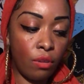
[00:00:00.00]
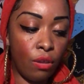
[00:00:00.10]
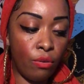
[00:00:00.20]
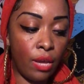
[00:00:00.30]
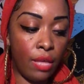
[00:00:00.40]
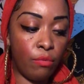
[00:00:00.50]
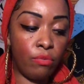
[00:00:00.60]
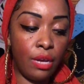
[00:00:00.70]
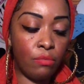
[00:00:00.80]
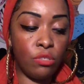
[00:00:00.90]
Okay, well,
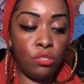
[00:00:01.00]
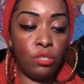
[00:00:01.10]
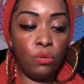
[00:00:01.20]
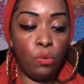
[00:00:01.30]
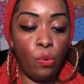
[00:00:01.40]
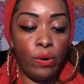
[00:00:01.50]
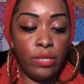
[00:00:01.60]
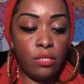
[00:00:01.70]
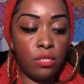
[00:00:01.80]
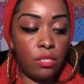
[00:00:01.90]
that was two
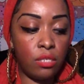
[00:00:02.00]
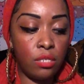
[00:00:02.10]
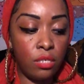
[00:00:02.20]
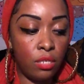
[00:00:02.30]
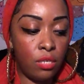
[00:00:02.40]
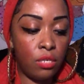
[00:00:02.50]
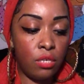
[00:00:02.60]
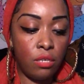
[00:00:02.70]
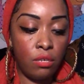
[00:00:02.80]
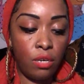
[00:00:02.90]
chords.
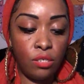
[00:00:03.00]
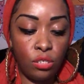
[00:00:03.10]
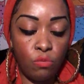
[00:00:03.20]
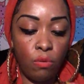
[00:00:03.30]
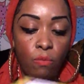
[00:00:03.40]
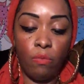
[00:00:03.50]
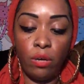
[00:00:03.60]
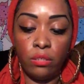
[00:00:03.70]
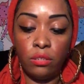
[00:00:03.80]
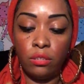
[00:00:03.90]
I just want
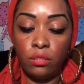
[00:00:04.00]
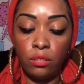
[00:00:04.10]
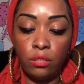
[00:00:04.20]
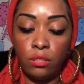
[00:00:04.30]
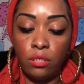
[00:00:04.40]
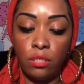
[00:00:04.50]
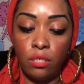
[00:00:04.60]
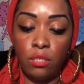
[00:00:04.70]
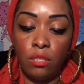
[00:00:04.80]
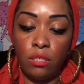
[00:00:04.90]
one.
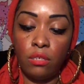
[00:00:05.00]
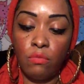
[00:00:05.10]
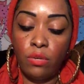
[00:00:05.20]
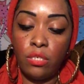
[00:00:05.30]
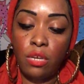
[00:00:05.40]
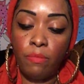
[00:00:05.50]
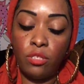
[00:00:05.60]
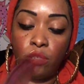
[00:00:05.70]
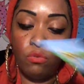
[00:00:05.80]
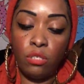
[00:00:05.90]
What is coming
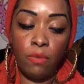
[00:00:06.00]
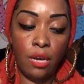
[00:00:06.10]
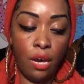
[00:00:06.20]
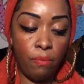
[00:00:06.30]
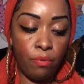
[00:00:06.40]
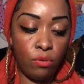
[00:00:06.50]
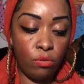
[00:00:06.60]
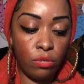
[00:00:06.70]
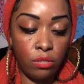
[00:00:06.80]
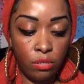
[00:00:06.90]
towards my
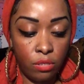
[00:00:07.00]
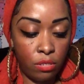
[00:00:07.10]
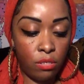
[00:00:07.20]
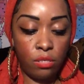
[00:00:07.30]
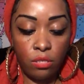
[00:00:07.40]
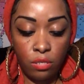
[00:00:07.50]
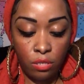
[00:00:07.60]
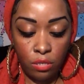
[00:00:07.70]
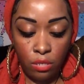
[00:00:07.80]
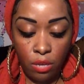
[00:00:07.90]
Capricorns?
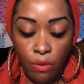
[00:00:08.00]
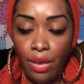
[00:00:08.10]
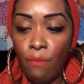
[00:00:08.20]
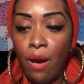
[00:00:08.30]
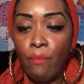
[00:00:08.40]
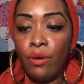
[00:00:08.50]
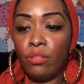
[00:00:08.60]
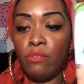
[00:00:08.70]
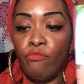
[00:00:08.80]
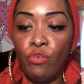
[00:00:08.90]
Okay, wow, we got
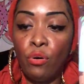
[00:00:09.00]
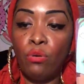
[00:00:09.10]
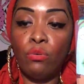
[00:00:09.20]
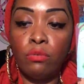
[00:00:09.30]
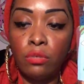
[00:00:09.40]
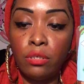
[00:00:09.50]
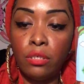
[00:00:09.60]
the Fool.